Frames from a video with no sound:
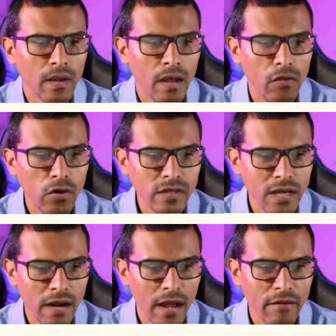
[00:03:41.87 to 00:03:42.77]
and notice
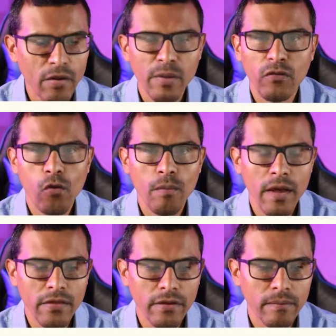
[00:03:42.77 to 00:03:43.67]
that I have a before
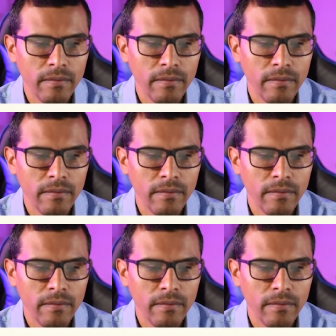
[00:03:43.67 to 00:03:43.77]
method.